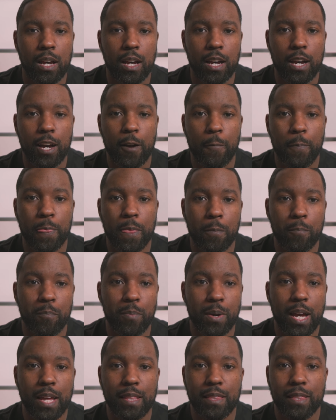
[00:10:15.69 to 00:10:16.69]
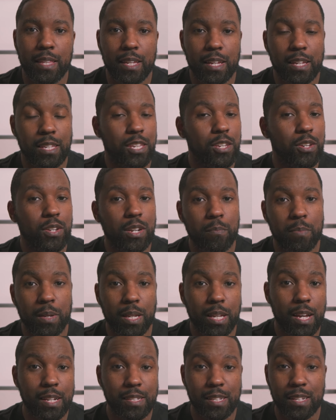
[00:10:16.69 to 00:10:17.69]
But the unit,
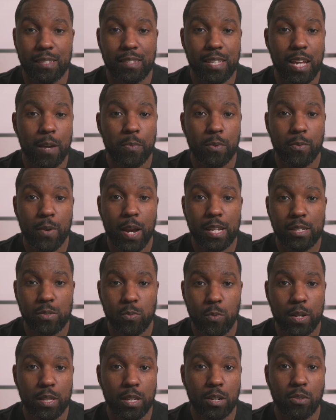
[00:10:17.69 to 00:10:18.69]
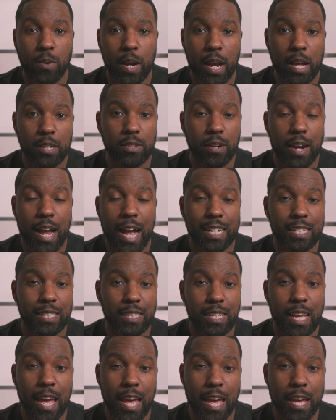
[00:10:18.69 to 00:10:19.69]
because it separates where the grounds are
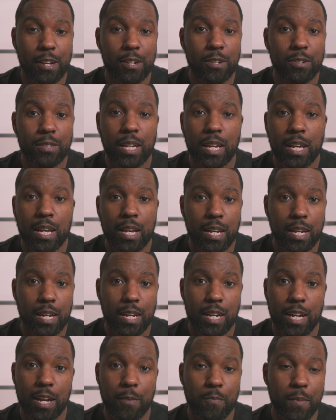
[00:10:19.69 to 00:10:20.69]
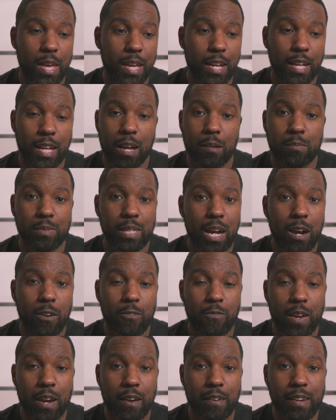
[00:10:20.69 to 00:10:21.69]
actually held, it comes
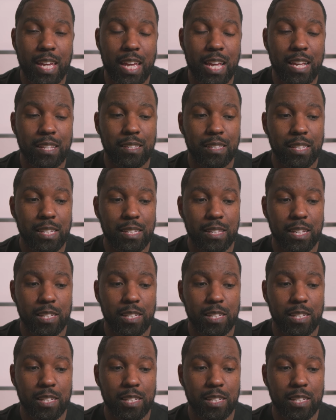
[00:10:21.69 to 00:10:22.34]
out very easily.